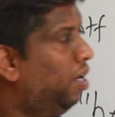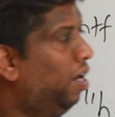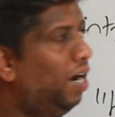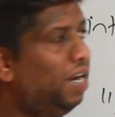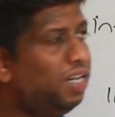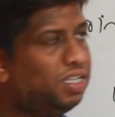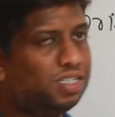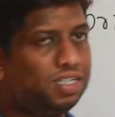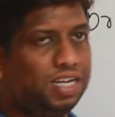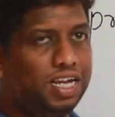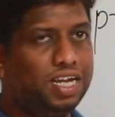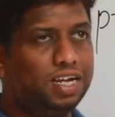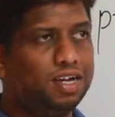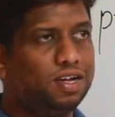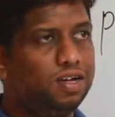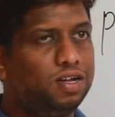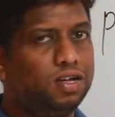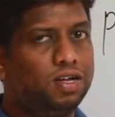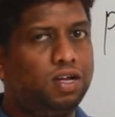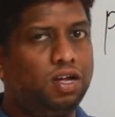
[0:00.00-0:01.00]
let us
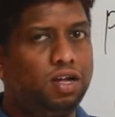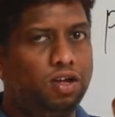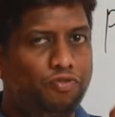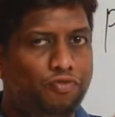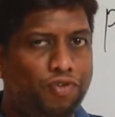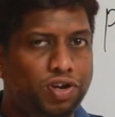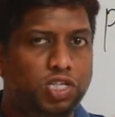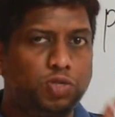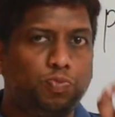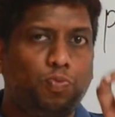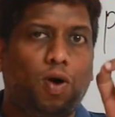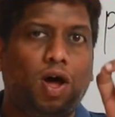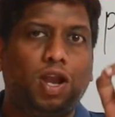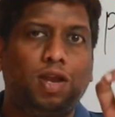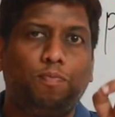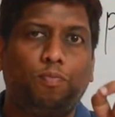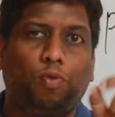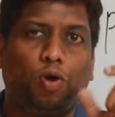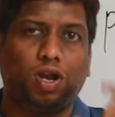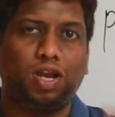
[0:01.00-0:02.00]
take one small
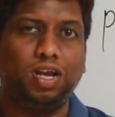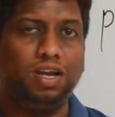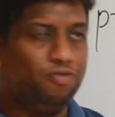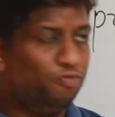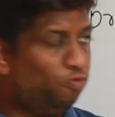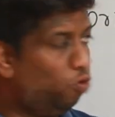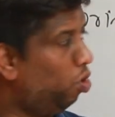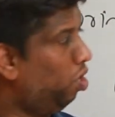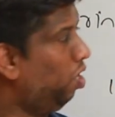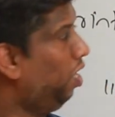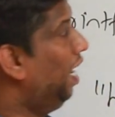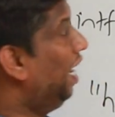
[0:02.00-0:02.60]
important word,